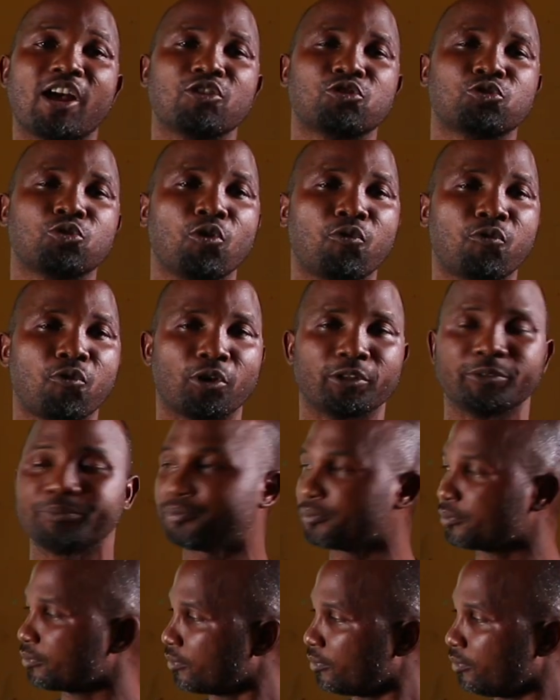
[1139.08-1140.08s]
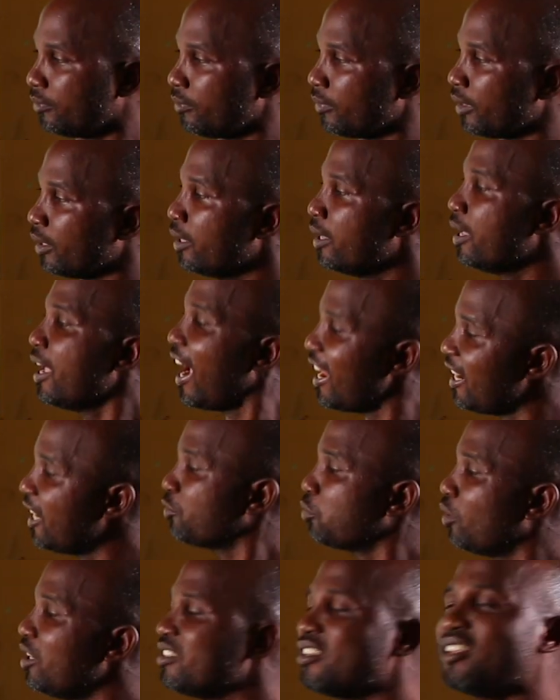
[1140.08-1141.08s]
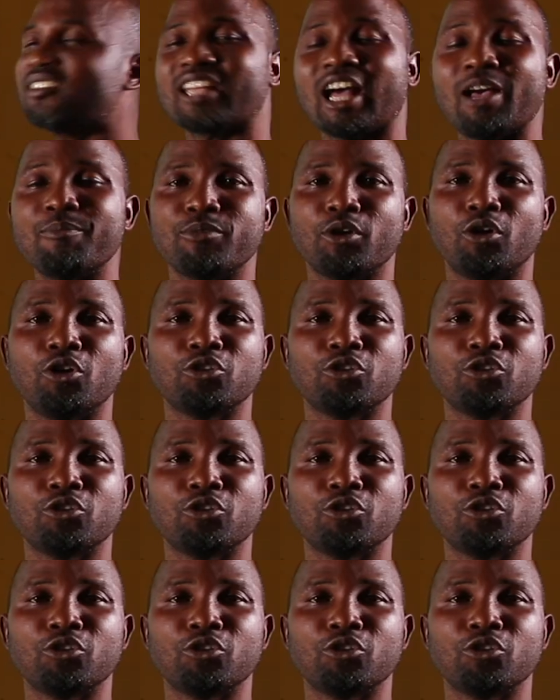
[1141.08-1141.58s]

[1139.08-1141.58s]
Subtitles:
and so forth. Electrolysis can be